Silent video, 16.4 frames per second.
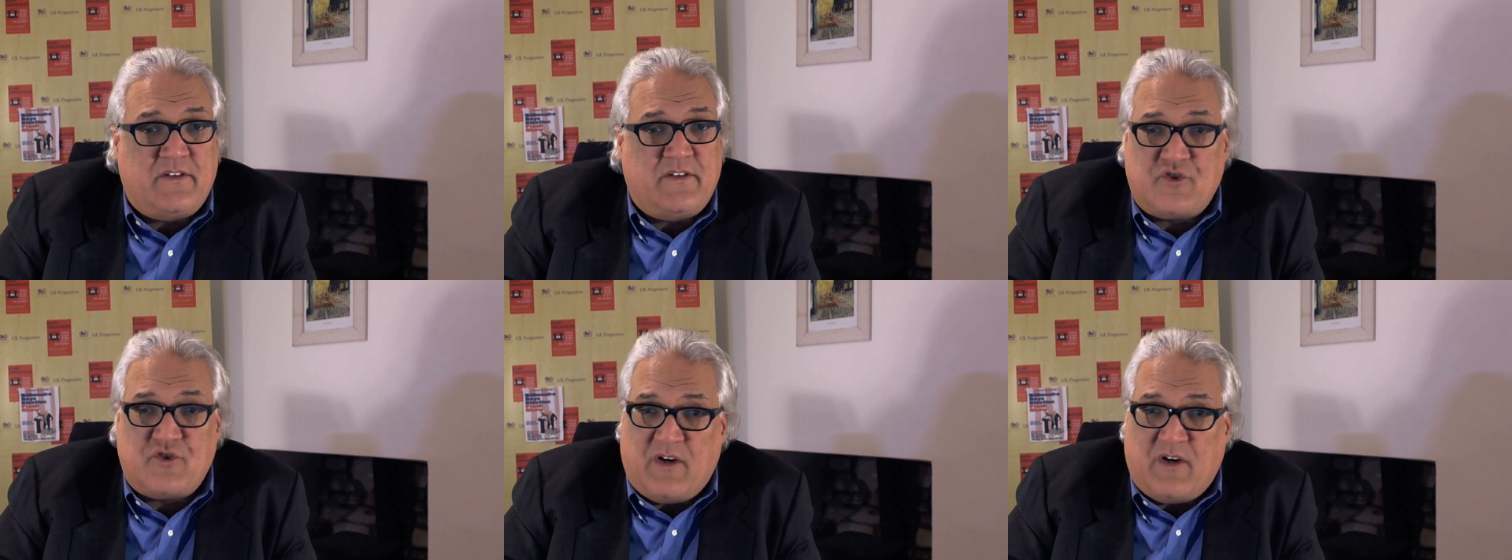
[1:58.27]

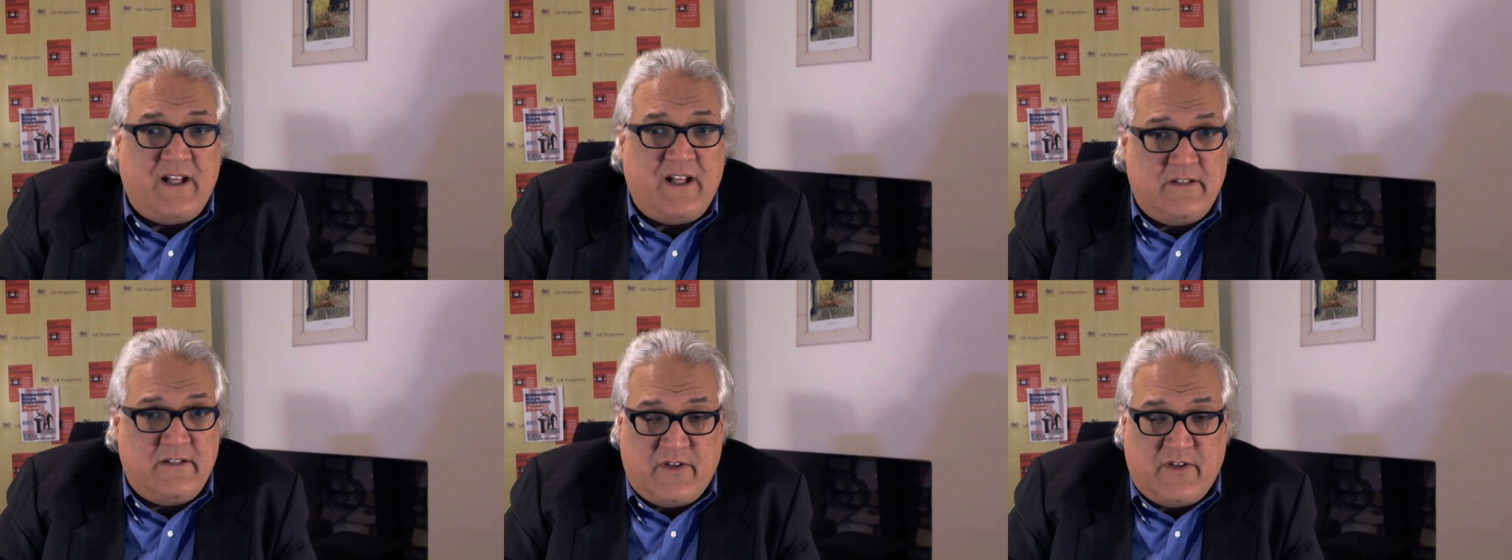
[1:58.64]
the
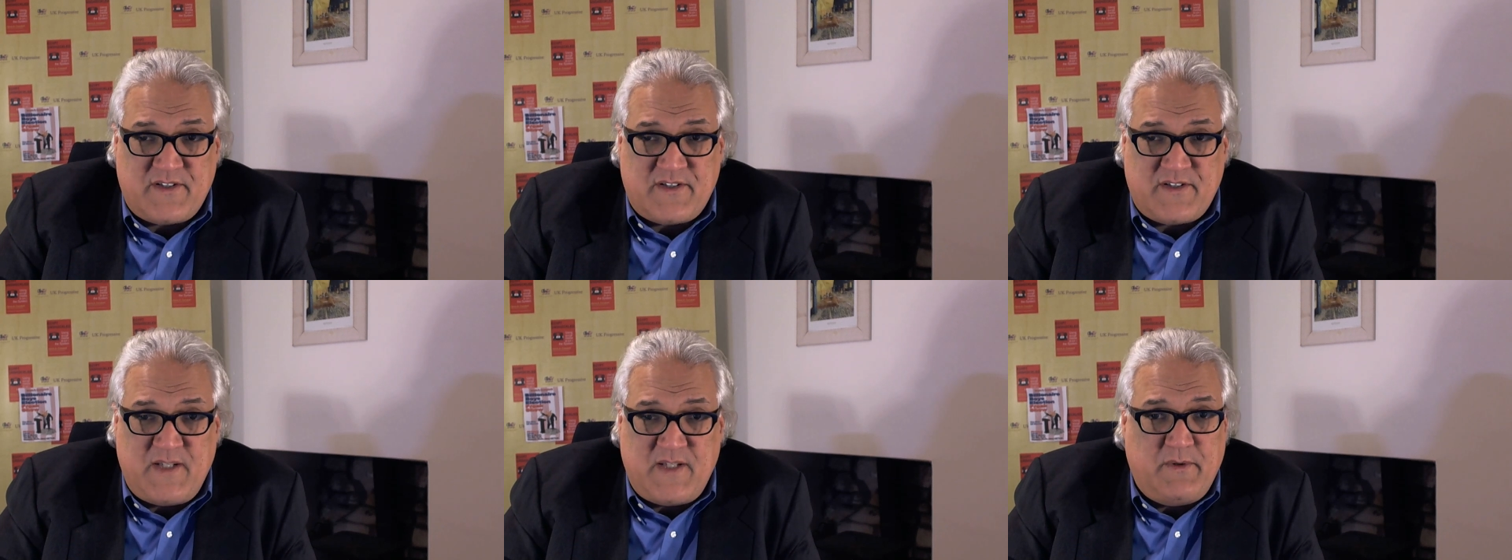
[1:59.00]
trial of
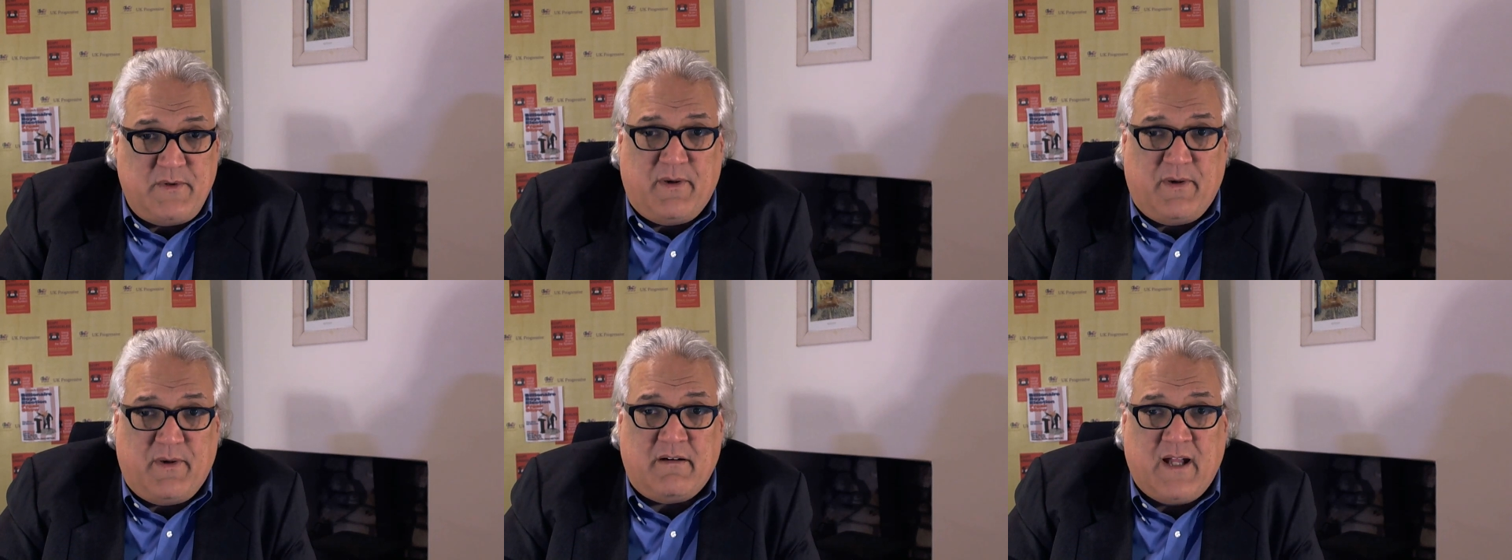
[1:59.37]
Hosni
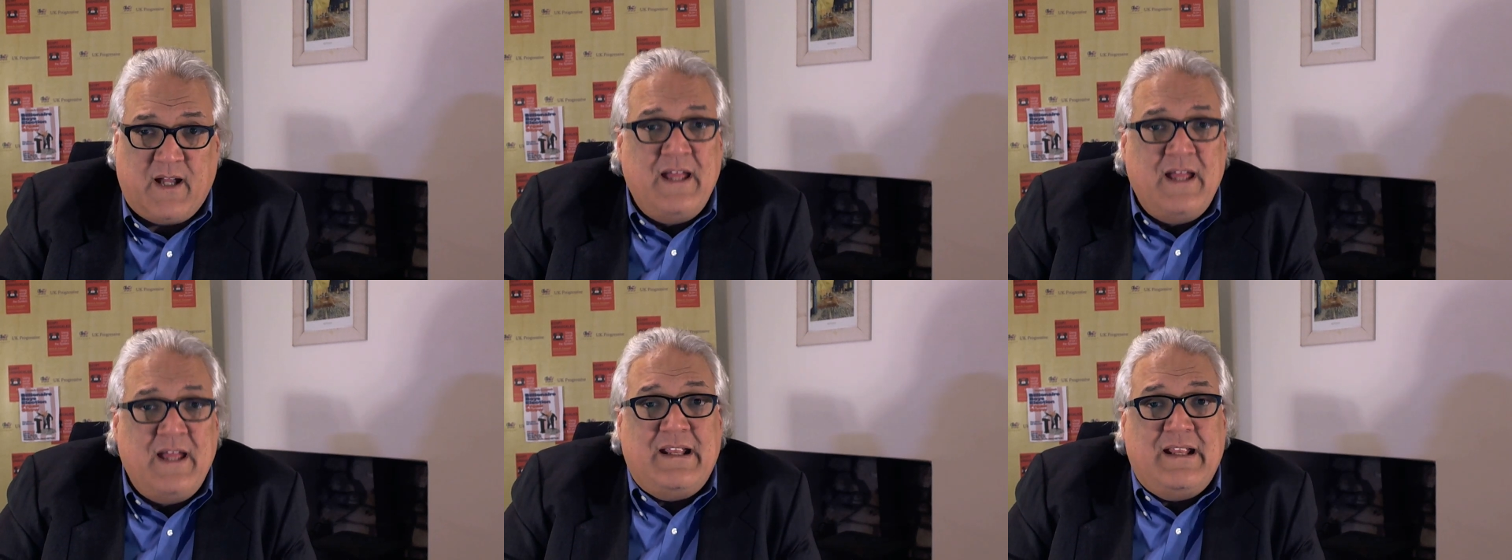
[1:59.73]
Mubarak,